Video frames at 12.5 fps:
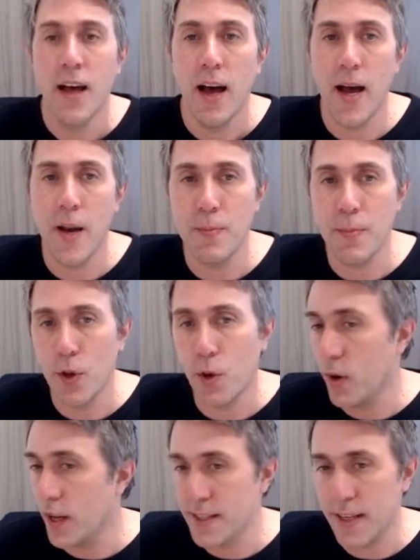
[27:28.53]

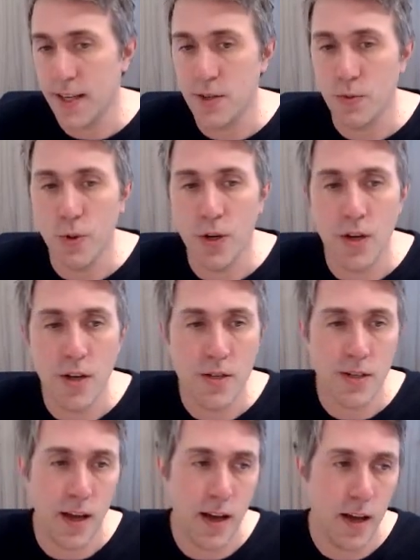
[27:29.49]
All I did
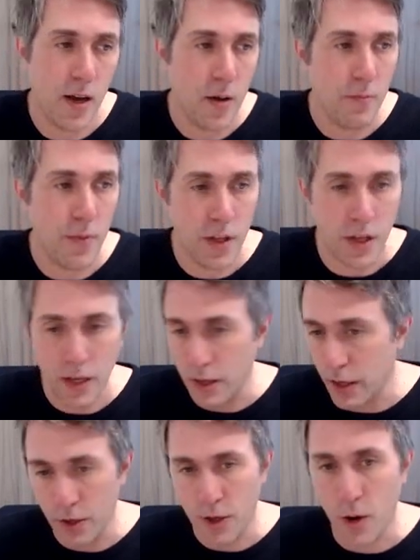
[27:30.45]
was
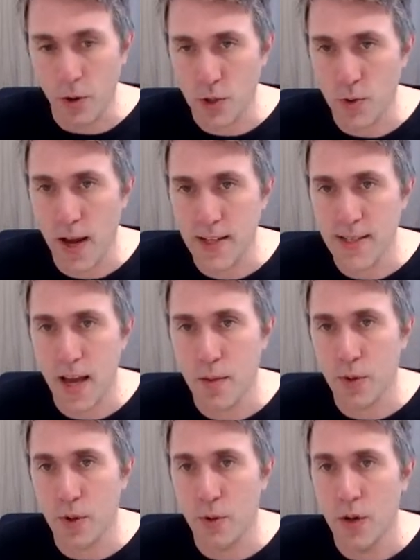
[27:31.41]
you go onto
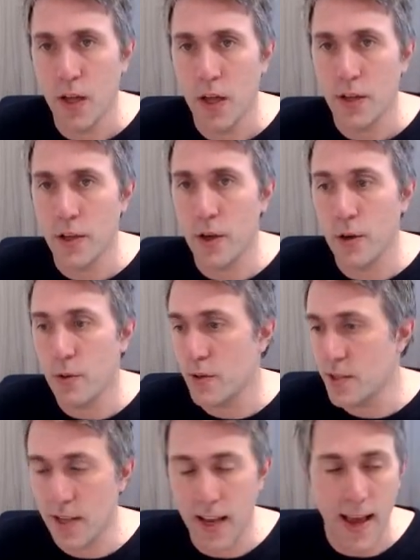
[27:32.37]
Airtable, you
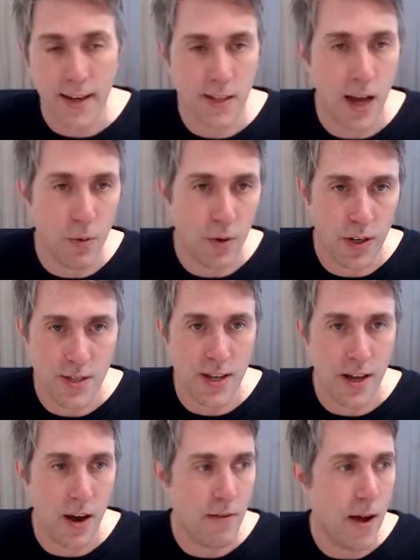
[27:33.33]
select I want a
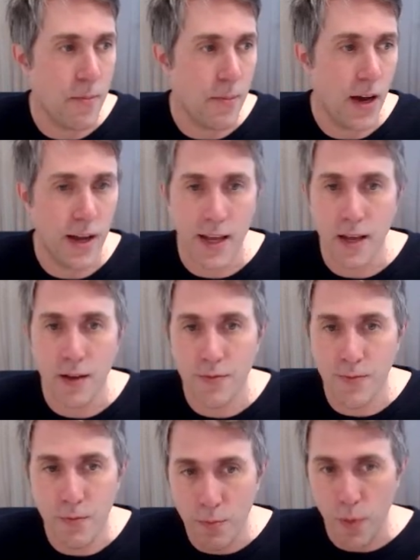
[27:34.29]
CRM, and it
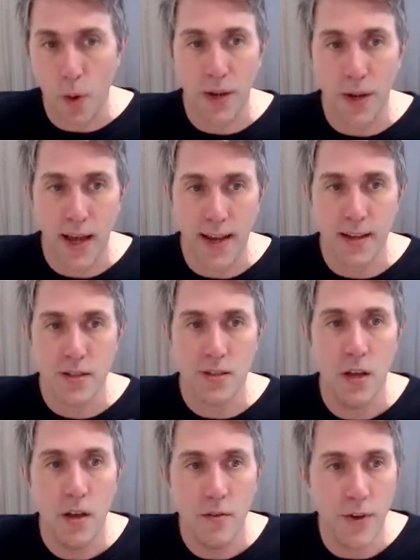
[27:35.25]
populates
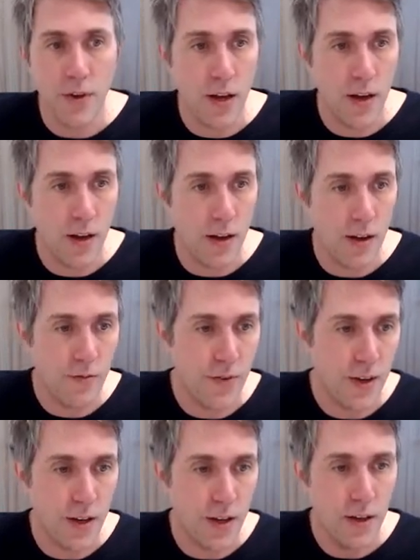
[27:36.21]

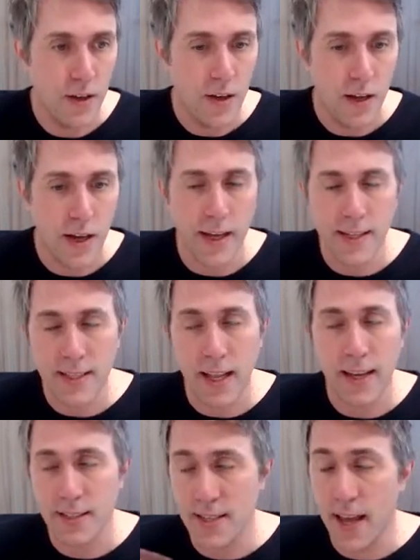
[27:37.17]
it's
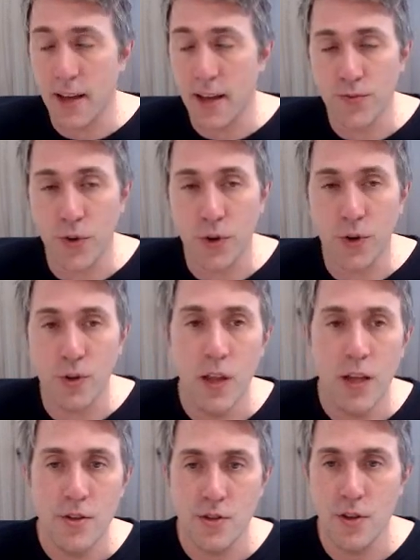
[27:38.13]
like a sales funnel.
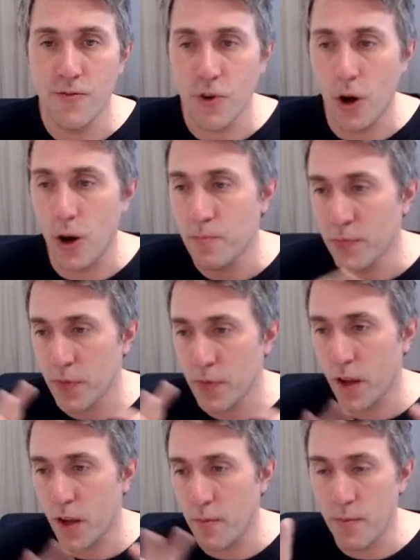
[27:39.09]
So you've got
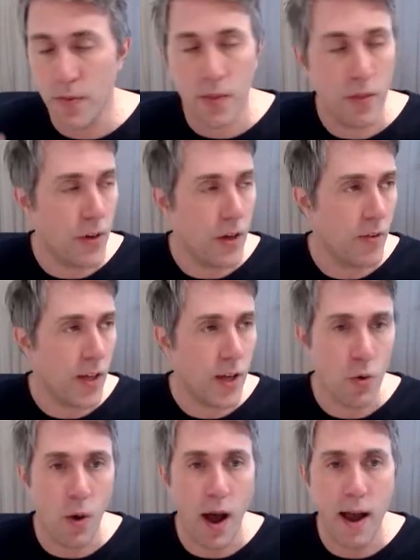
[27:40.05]
the
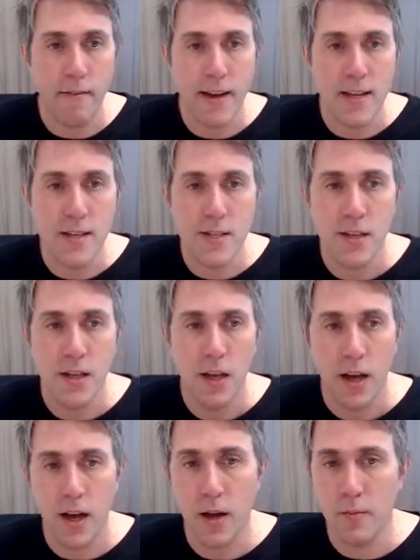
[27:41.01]
inquiries,
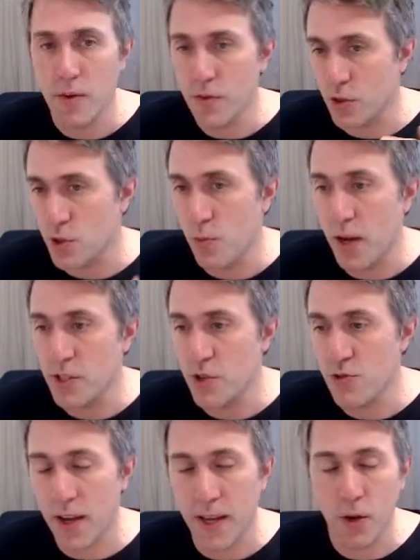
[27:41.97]
you've got somewhere to
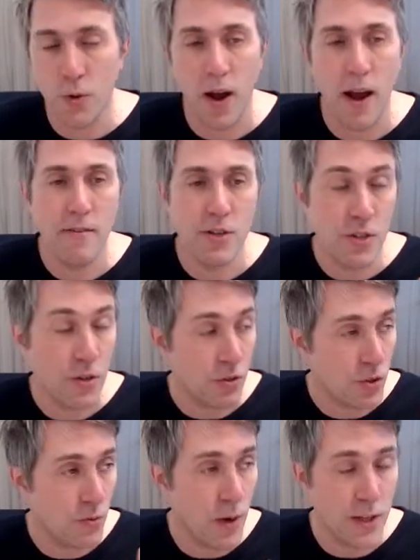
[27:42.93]
track inquiries, you've got
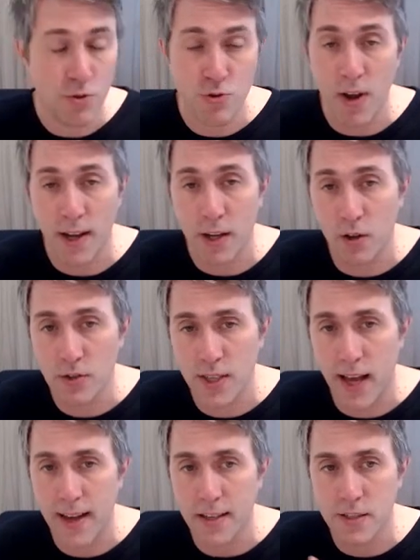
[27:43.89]
somewhere to track
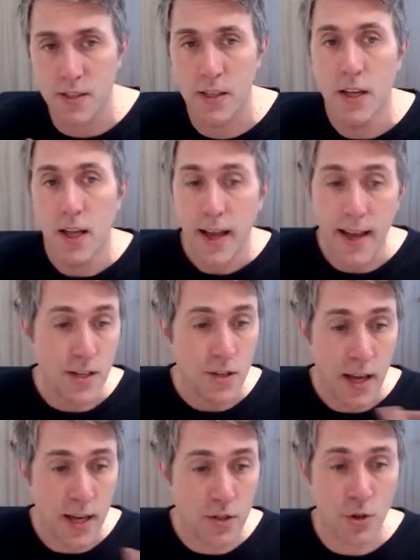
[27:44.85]
contacts.
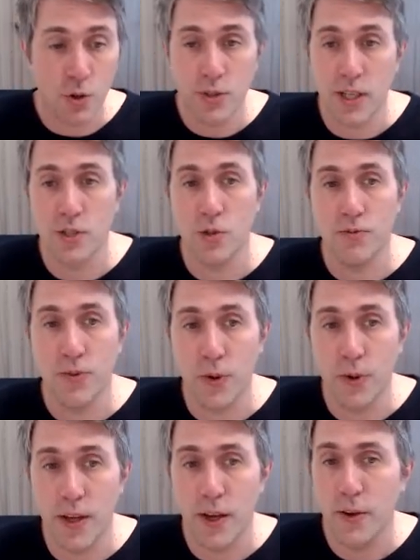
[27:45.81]
It's all set up
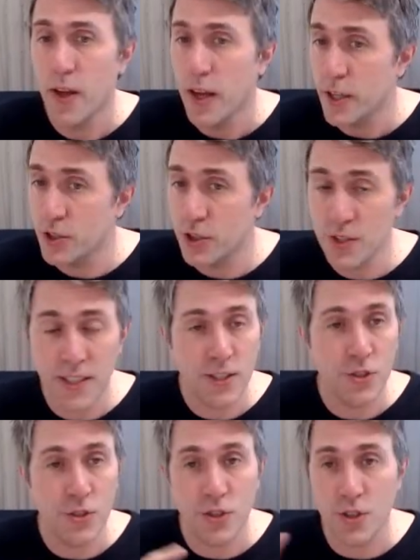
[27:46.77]
for you. You just need
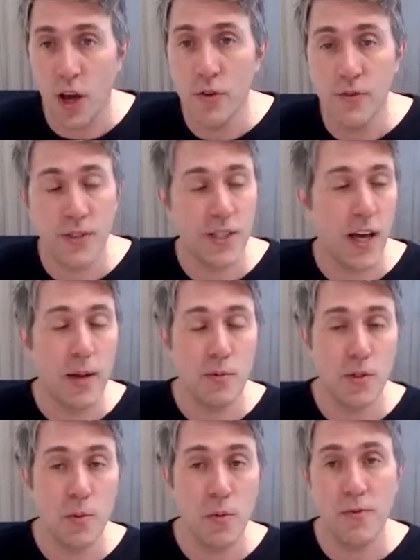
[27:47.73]
to just overtype
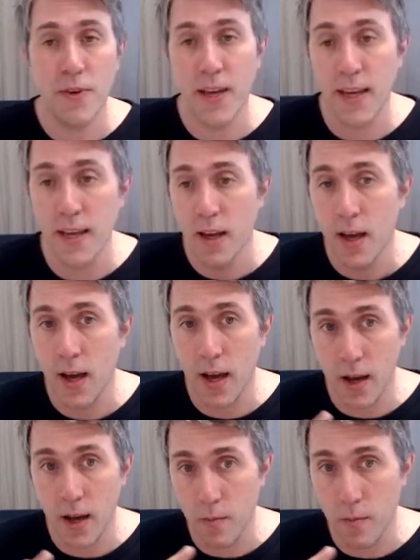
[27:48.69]
some of the
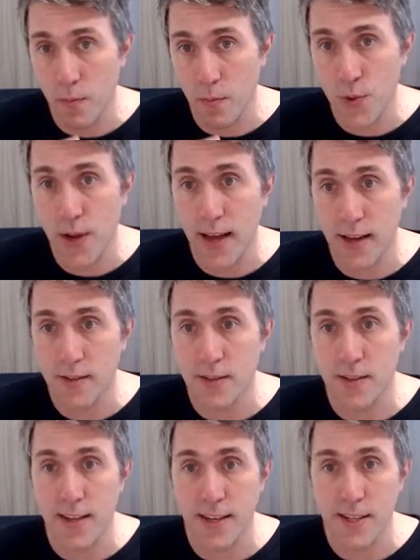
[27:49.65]

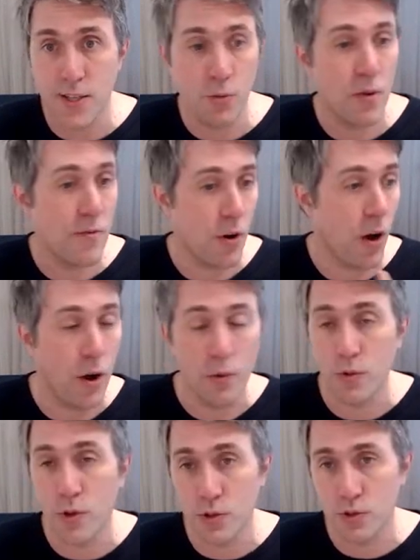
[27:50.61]
pre-entered data with your
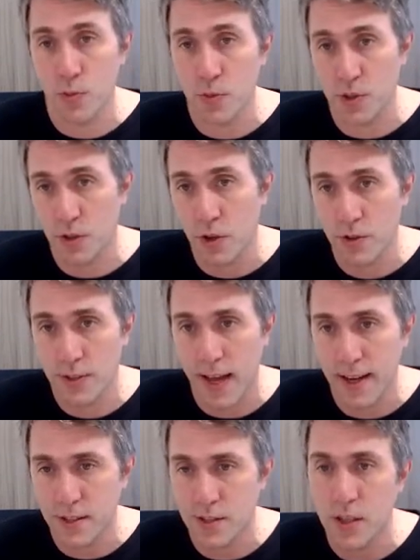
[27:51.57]
own customers and
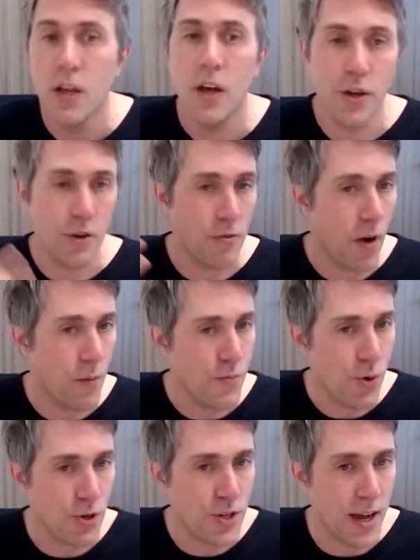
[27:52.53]
contacts and your own
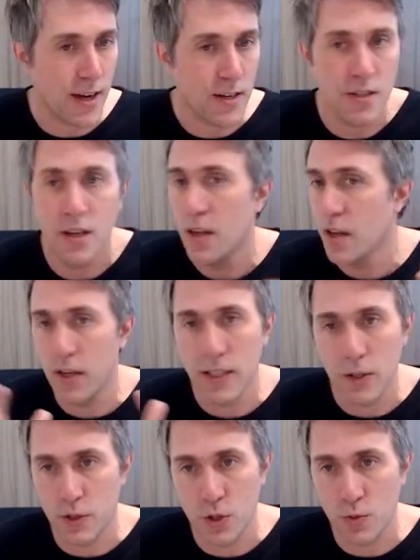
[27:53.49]
projects, and
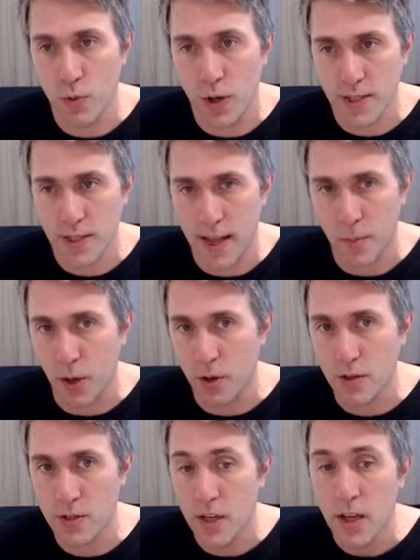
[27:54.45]
it just works out the
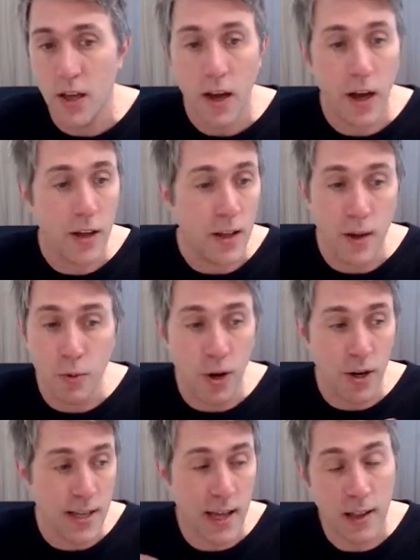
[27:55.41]
box. And it
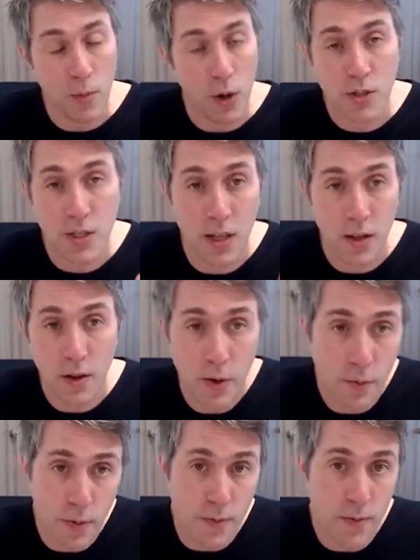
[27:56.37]
works out the box
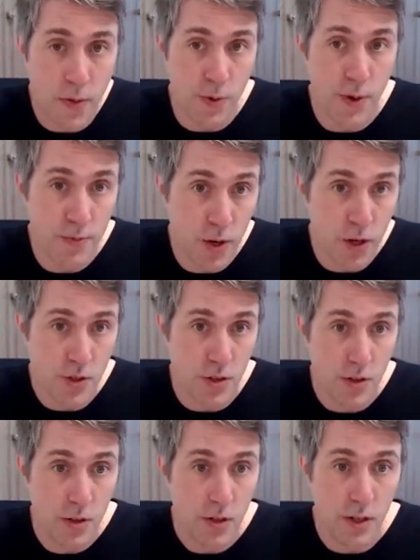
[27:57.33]
with the free version.
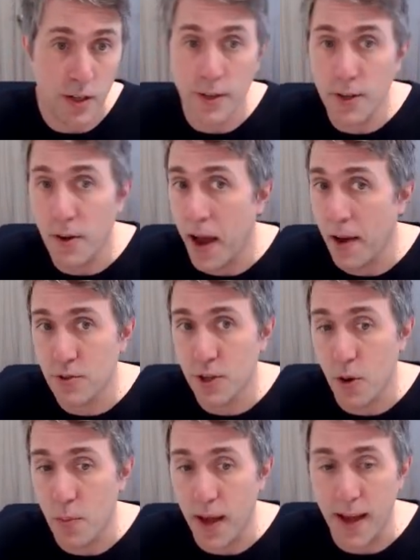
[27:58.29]
You don't have to
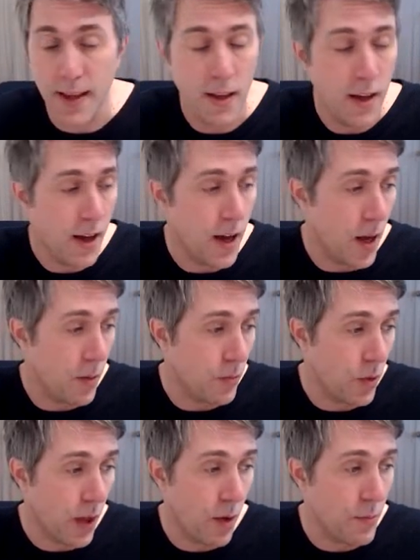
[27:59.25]
go and pay.
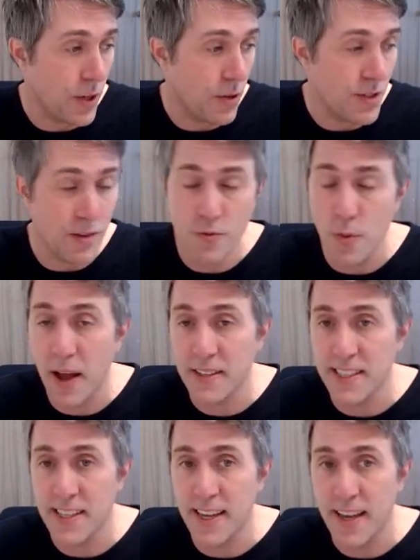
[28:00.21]
I've been using it for
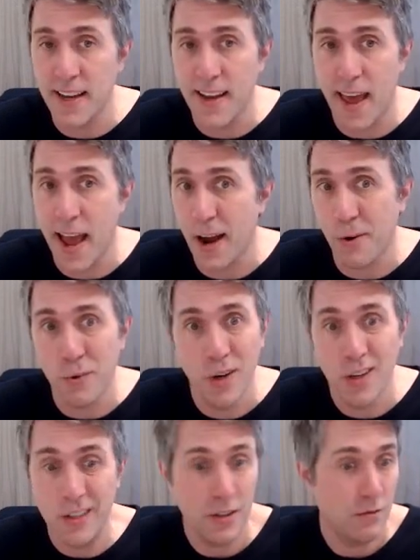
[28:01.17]
about a year now,
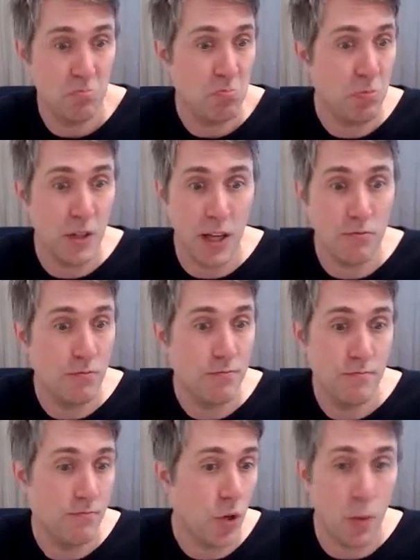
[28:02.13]

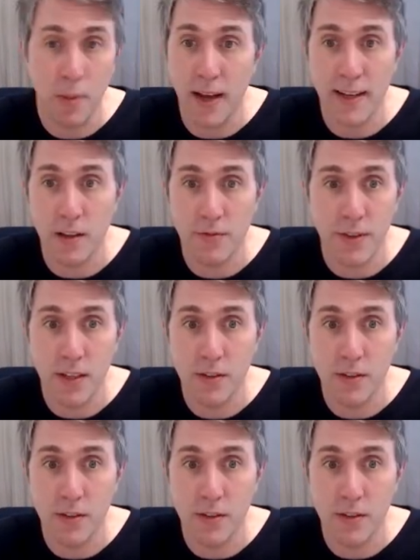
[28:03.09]
not paid anything.